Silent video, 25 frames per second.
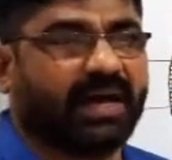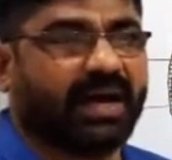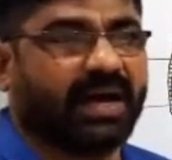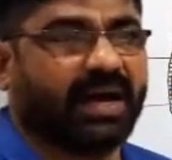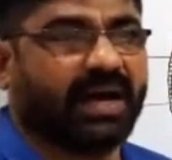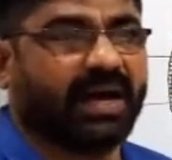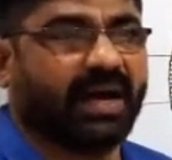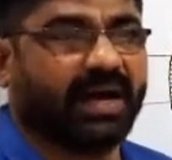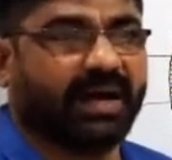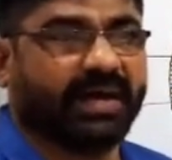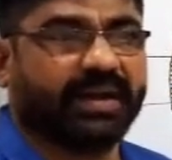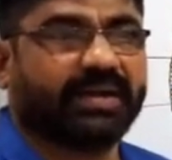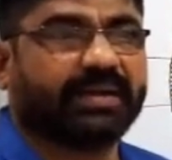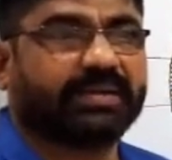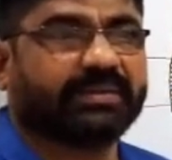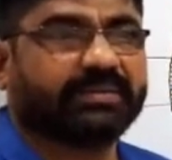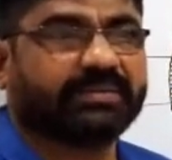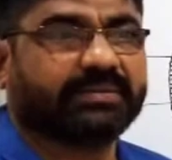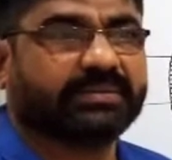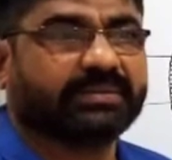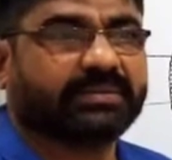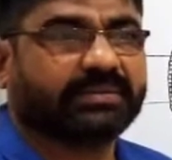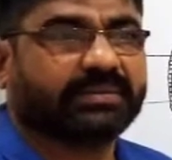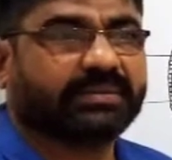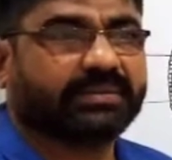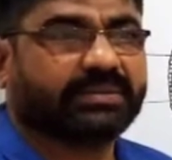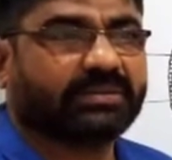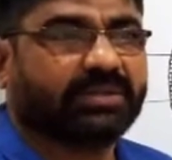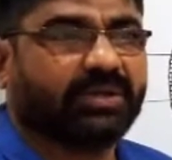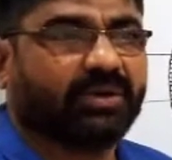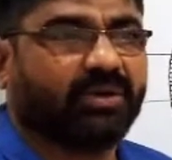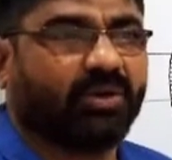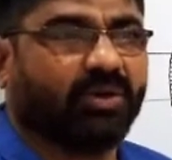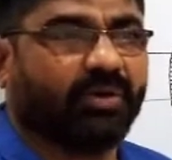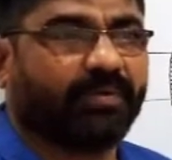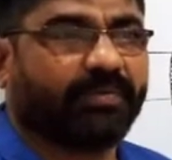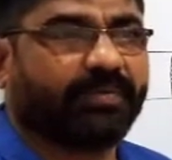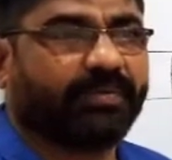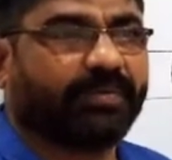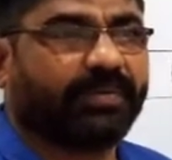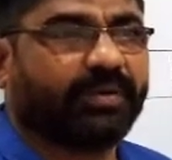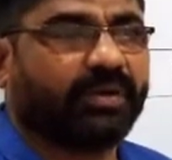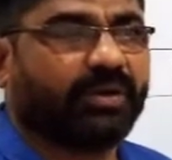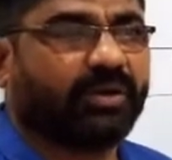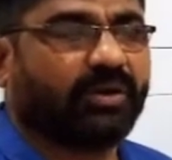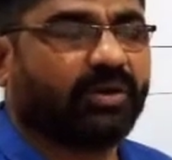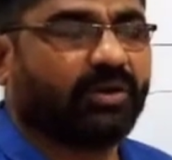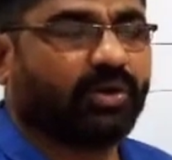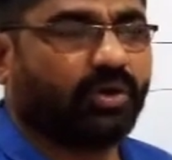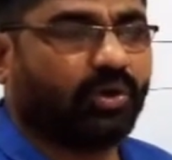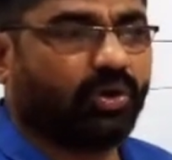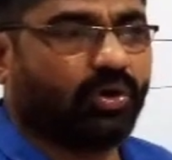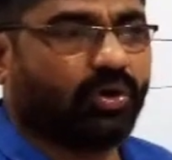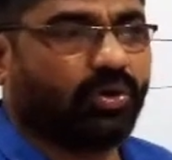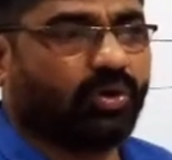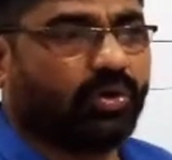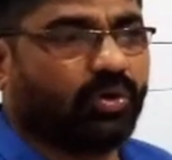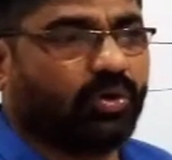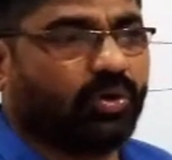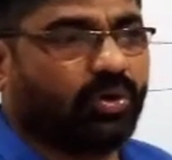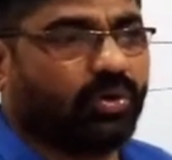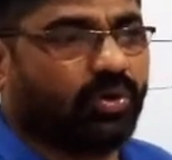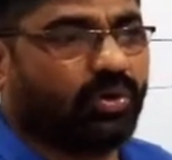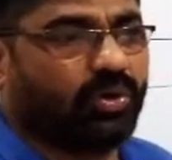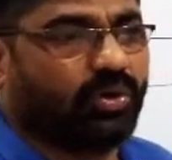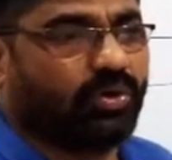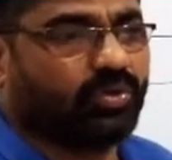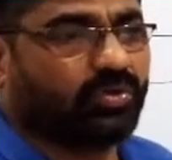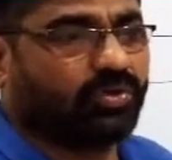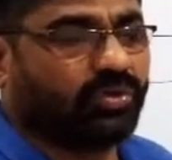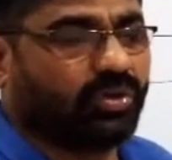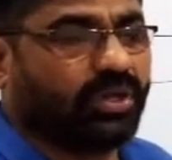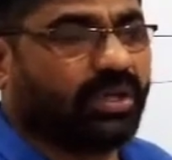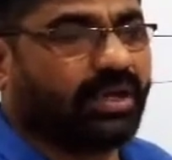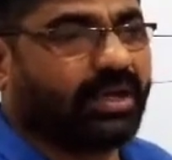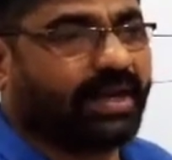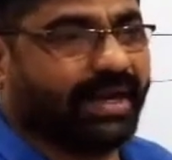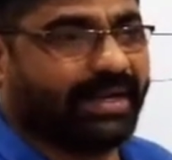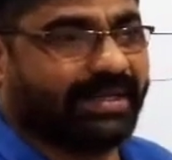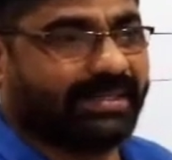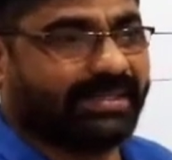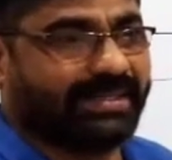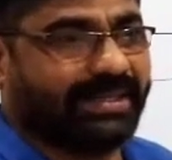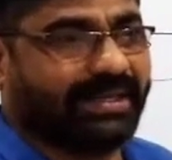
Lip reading: are of three kinds,